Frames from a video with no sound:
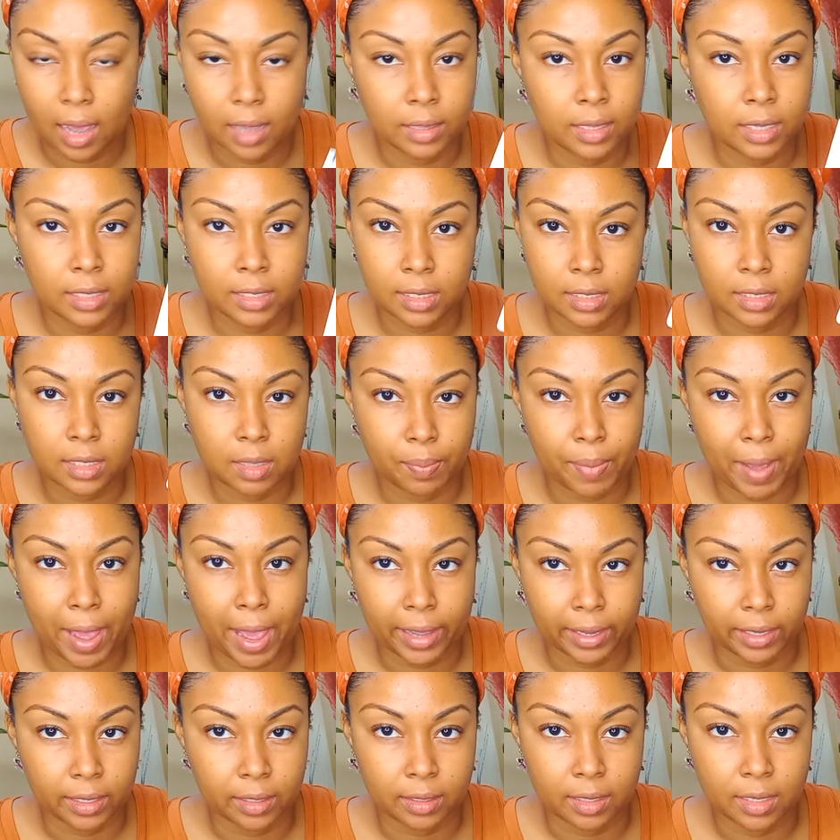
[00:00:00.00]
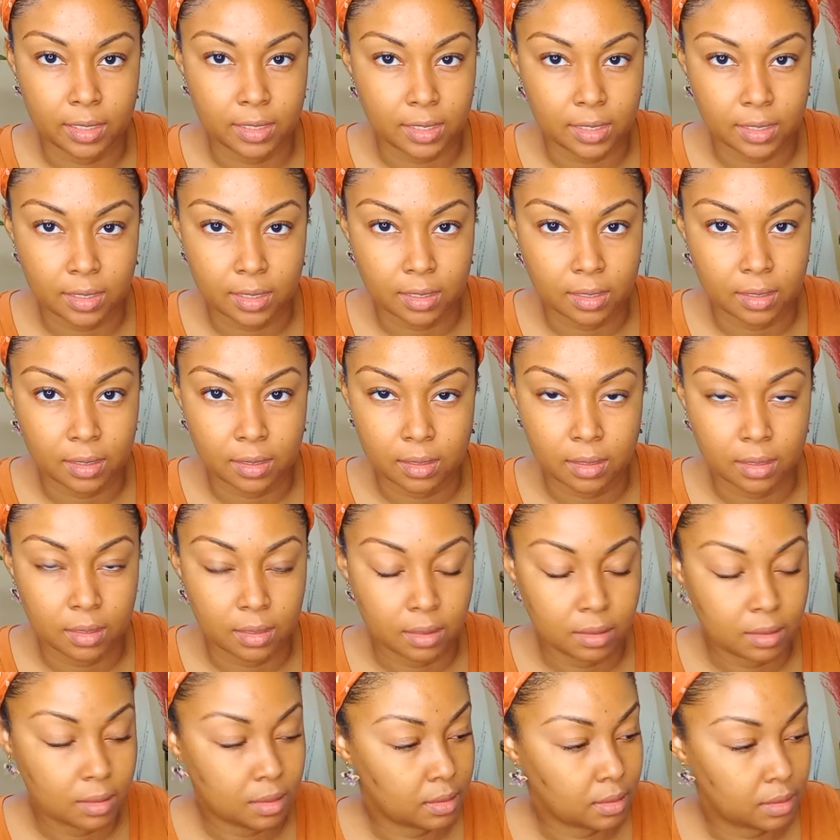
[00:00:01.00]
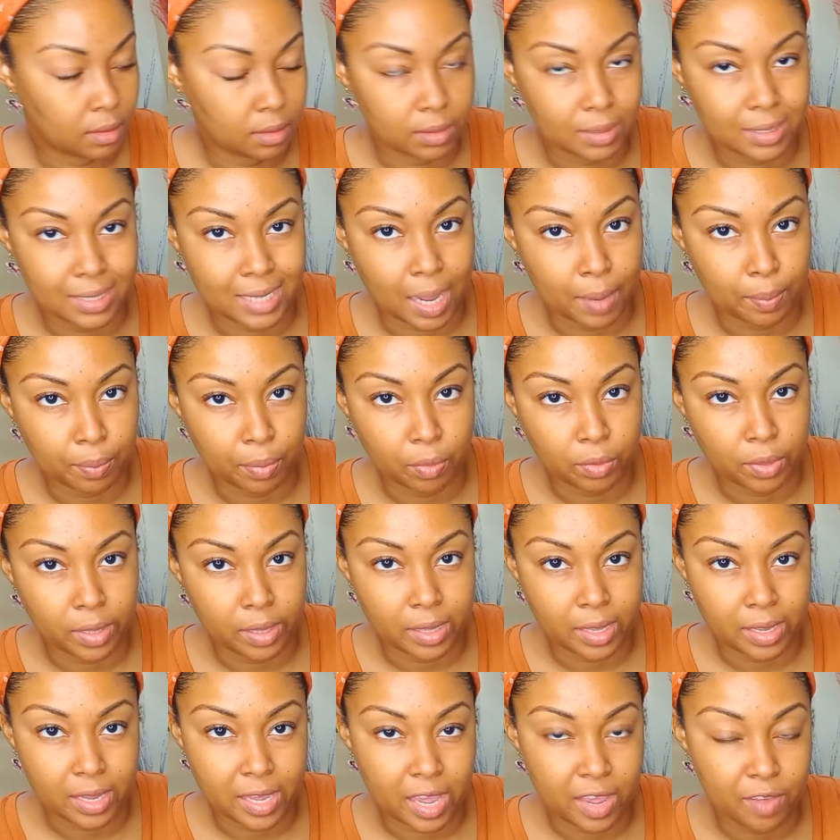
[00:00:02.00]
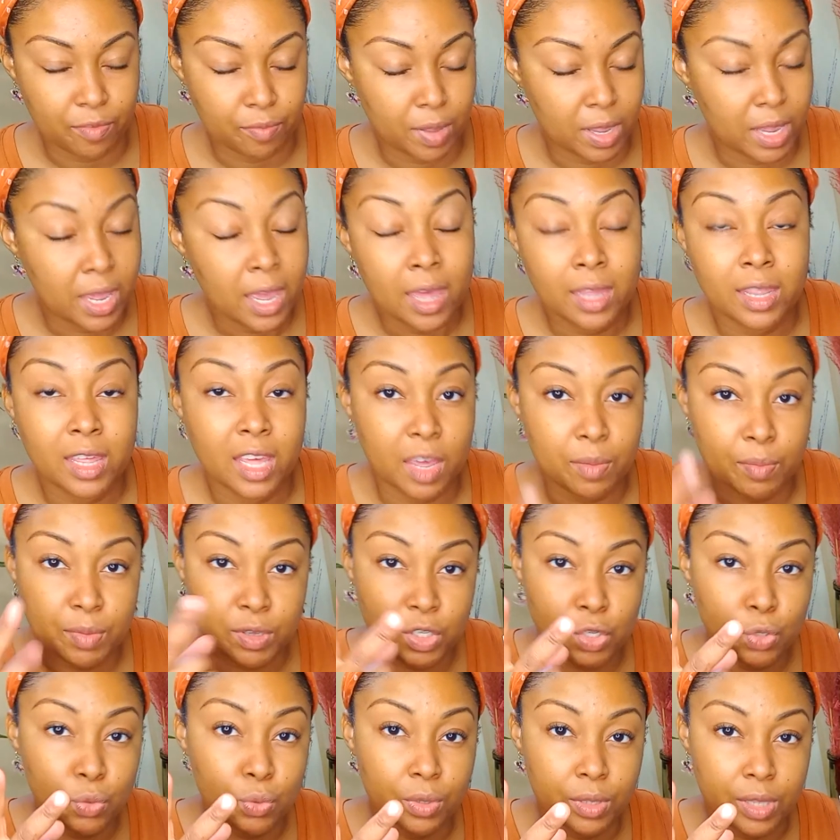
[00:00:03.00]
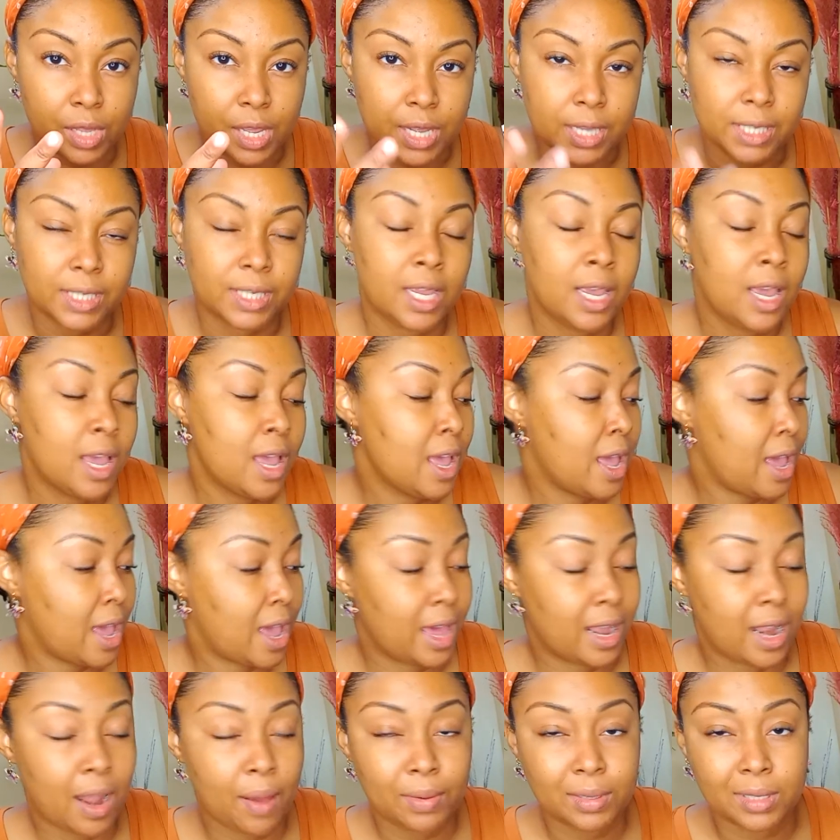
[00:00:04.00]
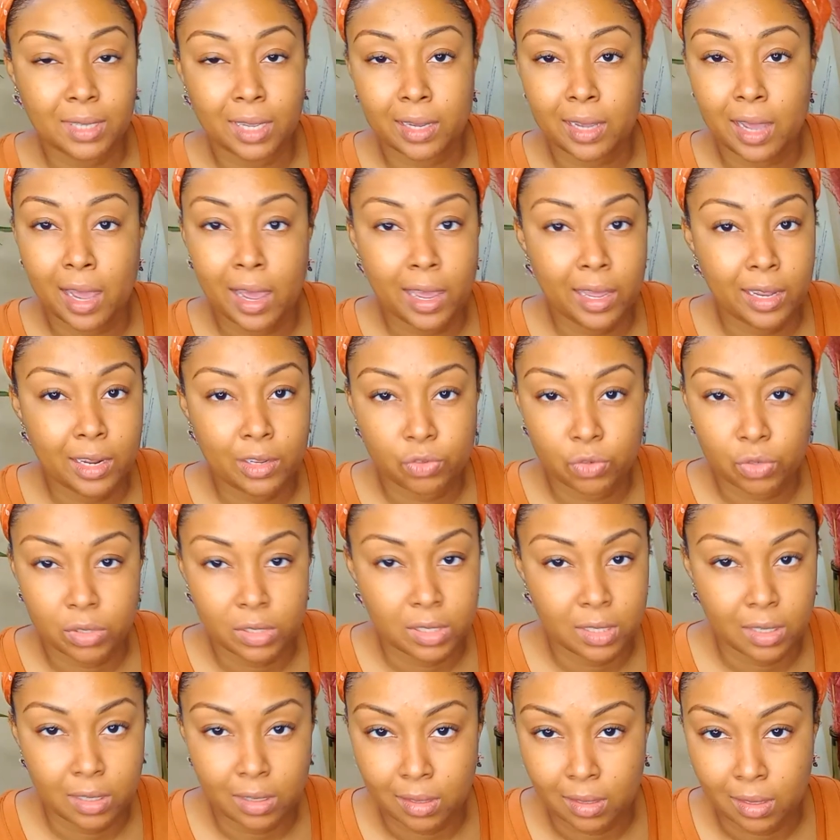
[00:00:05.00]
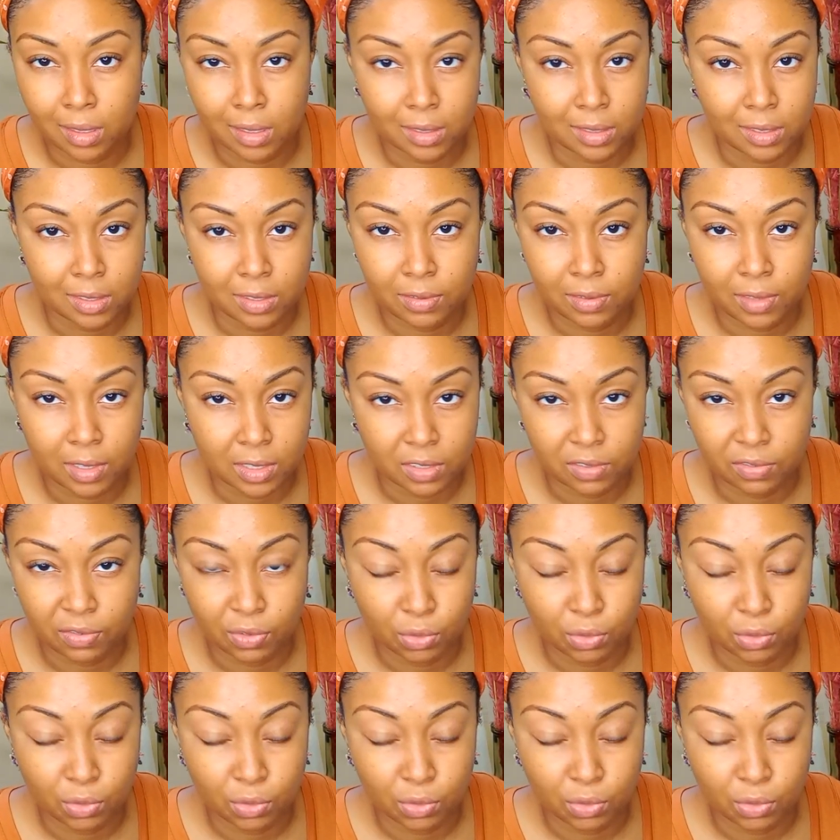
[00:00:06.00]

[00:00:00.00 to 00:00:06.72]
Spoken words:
This is the pack. This is the little sample that they gave me. They gave me 2 of these. And I was like, I ain't interested in this